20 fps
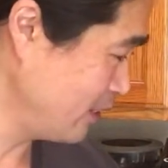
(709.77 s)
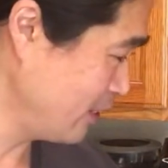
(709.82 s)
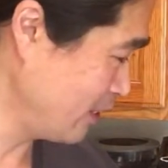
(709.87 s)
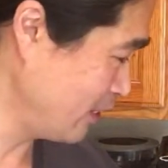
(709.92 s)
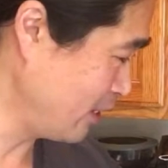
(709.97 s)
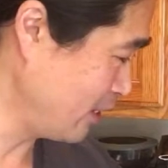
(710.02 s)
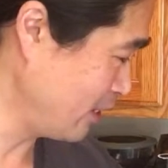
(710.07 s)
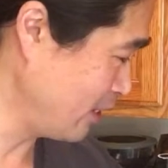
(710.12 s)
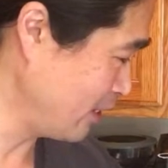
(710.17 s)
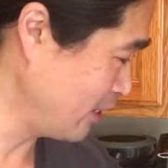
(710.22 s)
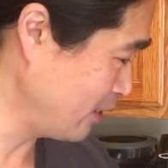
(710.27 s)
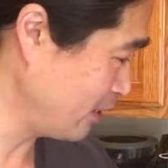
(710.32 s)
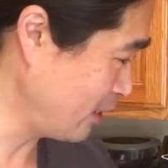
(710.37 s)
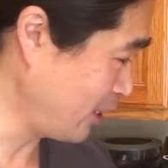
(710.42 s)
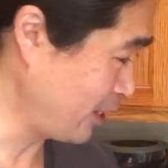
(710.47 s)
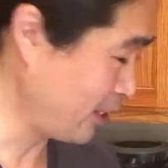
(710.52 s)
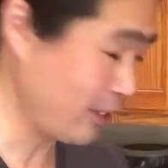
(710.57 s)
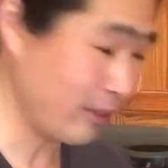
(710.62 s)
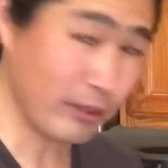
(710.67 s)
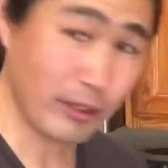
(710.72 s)

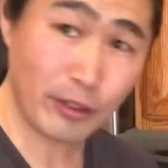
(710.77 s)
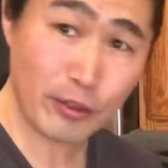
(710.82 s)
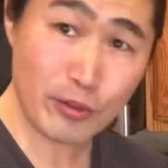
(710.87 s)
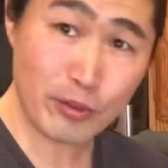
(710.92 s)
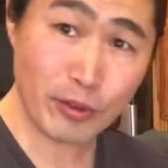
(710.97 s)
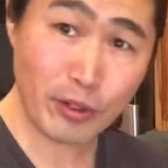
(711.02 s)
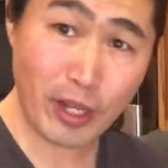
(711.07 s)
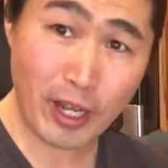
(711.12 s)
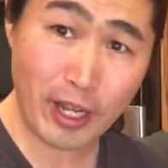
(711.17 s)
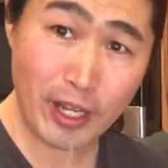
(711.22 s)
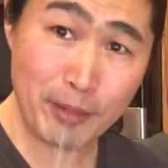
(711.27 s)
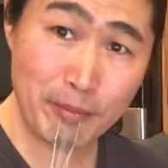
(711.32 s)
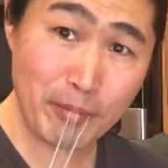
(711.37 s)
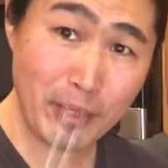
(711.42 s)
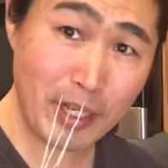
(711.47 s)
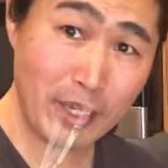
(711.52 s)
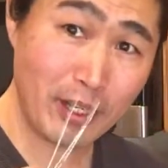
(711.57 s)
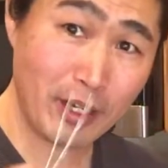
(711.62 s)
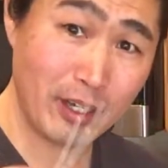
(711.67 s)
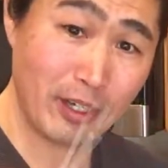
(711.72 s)
I hear you. So
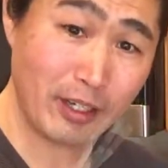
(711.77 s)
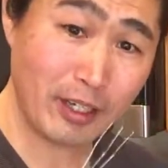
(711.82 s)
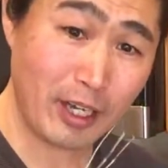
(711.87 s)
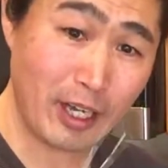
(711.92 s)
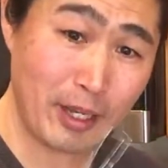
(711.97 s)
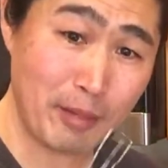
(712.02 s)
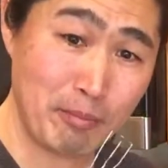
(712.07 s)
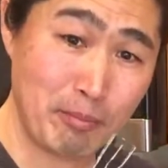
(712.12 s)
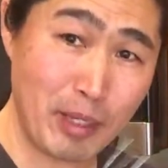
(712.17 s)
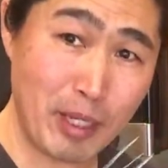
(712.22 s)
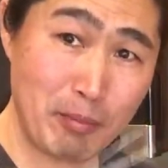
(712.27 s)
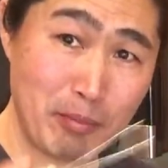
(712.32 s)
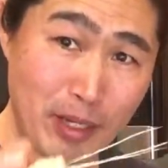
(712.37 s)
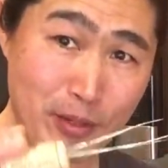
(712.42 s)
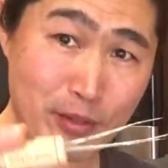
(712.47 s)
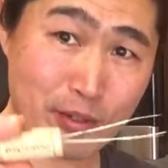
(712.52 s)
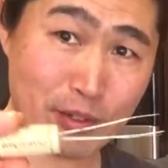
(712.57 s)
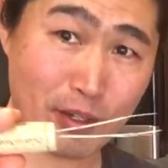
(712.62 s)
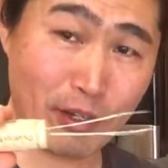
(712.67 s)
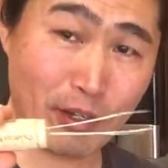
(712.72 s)
I made
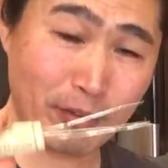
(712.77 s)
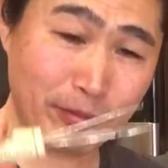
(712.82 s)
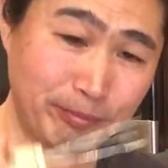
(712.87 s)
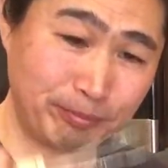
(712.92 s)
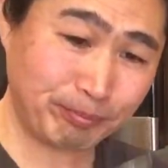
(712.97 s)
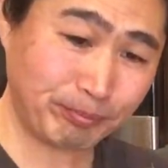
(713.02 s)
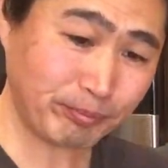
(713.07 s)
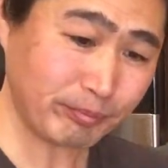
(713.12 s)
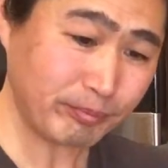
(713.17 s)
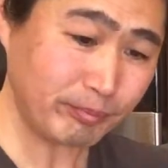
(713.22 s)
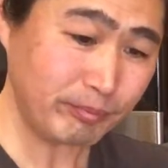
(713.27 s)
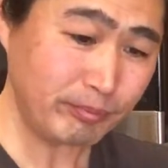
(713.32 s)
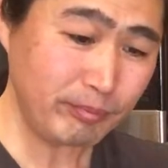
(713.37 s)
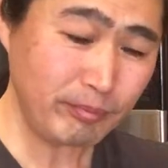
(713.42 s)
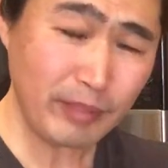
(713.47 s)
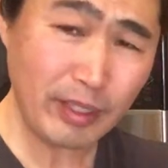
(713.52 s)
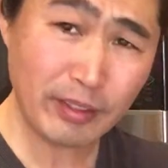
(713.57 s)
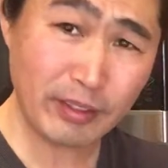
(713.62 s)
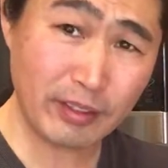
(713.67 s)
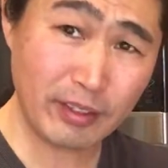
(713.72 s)
myself
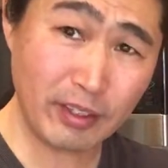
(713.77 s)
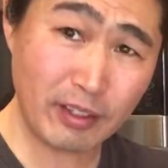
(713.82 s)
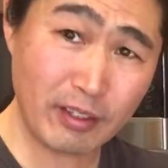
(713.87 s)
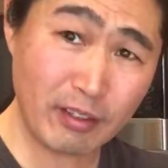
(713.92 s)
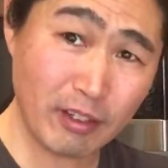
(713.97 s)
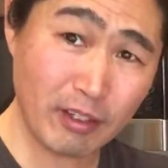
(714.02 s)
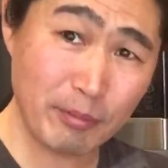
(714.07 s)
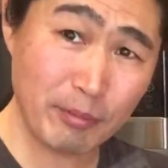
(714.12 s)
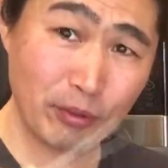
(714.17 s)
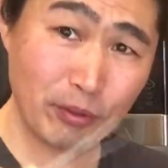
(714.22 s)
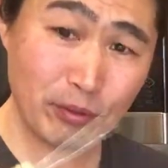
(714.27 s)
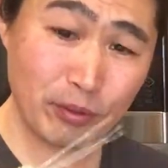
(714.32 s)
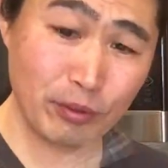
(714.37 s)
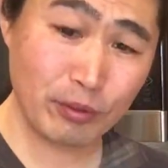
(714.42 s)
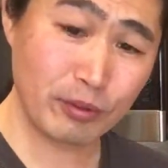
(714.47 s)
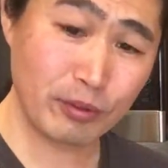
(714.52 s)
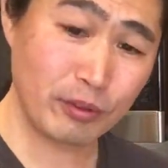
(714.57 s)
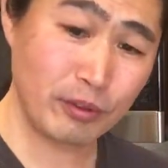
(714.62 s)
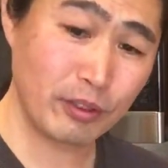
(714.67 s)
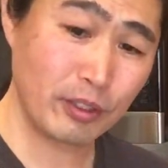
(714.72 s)
declumming
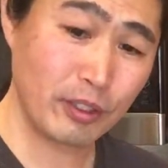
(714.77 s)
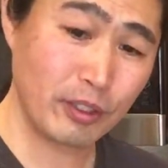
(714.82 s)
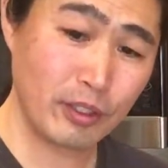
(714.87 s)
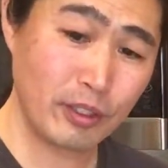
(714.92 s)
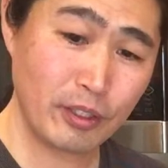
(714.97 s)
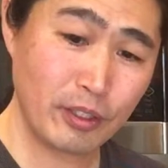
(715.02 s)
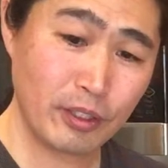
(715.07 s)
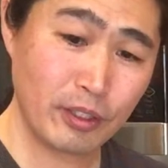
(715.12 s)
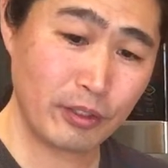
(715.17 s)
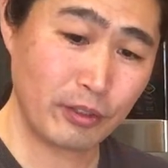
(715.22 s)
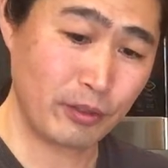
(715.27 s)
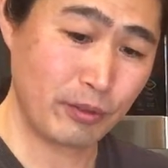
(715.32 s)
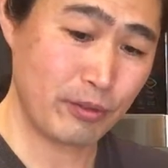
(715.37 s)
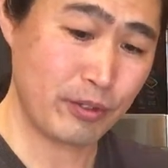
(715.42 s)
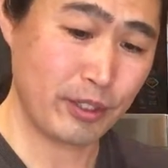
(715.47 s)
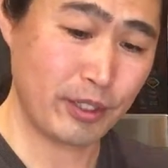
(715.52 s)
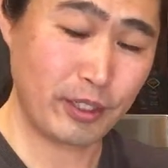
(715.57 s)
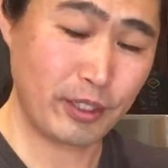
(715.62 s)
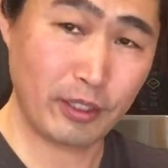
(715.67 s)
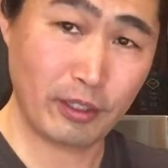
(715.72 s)
tool
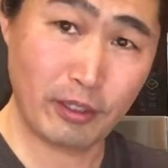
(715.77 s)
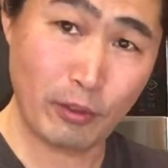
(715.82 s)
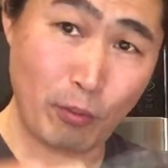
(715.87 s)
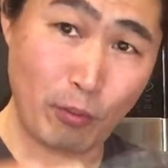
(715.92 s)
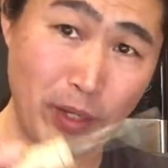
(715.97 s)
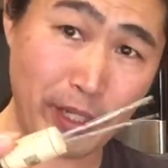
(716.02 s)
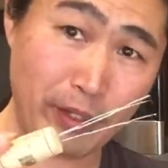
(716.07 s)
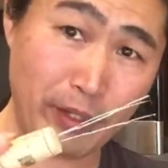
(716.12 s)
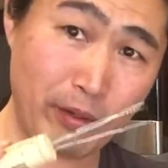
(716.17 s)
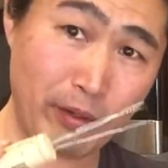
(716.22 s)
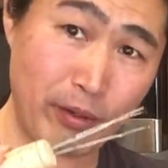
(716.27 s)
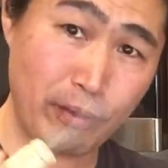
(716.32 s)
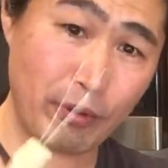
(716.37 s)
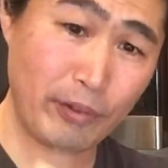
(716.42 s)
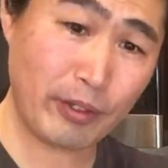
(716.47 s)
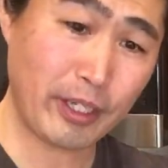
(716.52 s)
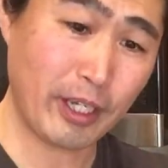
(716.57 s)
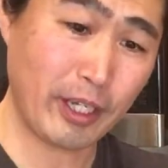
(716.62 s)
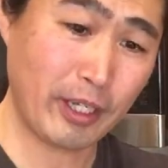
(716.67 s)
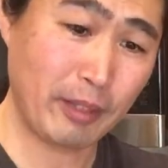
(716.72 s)
using a wine
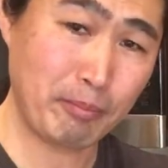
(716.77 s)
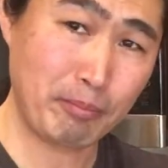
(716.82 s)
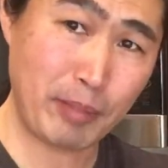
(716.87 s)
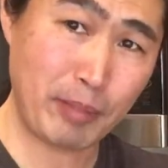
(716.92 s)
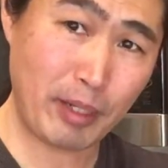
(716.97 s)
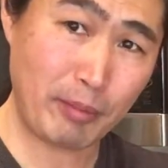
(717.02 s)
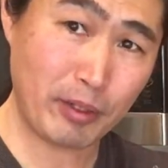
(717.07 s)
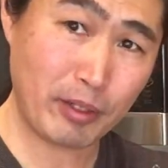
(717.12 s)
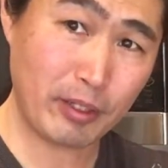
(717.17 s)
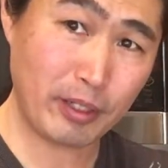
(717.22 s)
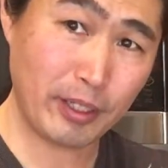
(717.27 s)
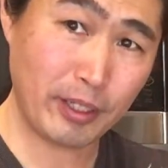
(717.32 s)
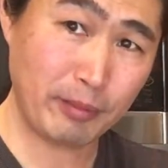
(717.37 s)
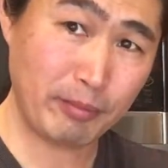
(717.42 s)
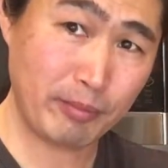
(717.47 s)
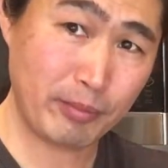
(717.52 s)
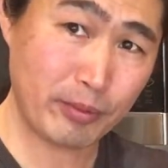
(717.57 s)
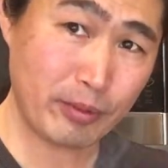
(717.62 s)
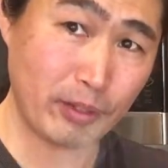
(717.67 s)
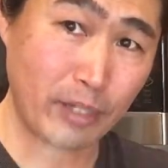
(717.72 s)
cork and paper
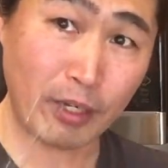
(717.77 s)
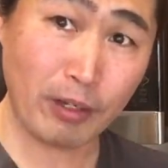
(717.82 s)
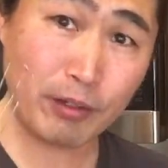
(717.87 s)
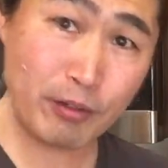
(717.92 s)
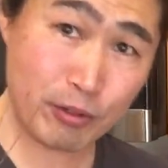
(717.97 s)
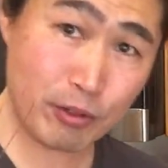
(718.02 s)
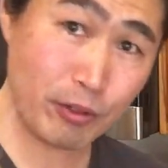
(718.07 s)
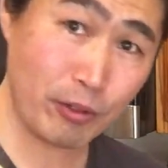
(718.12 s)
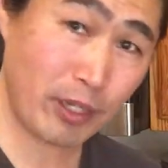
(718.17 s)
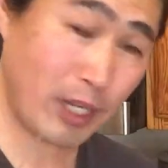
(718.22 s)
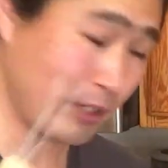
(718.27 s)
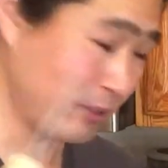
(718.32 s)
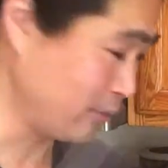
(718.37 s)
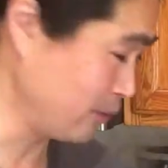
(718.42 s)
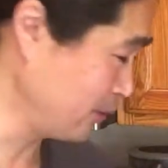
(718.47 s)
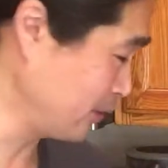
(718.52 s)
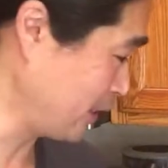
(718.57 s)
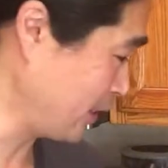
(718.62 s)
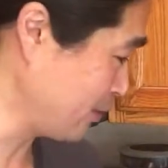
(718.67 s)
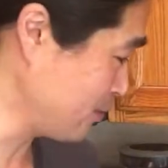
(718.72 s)
clip. So I'm going to show you how to
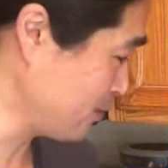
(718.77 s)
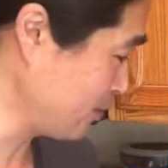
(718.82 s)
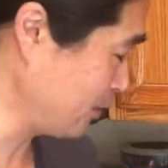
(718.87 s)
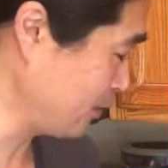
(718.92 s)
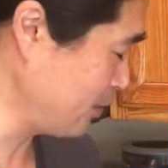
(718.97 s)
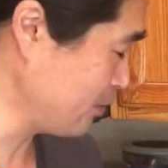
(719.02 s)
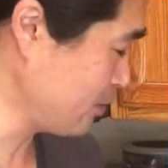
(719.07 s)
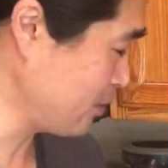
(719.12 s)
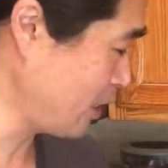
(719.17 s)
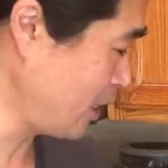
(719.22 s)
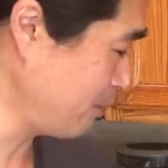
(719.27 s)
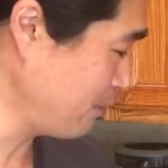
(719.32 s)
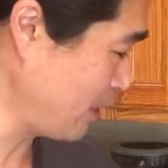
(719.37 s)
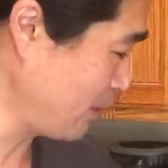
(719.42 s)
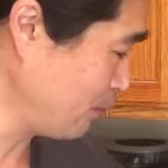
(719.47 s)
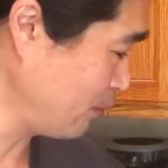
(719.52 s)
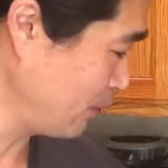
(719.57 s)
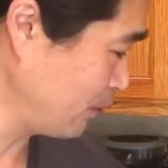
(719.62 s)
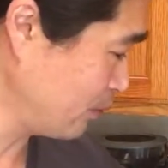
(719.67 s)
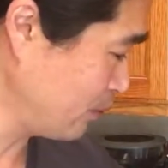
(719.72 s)
do that. So this time I'm going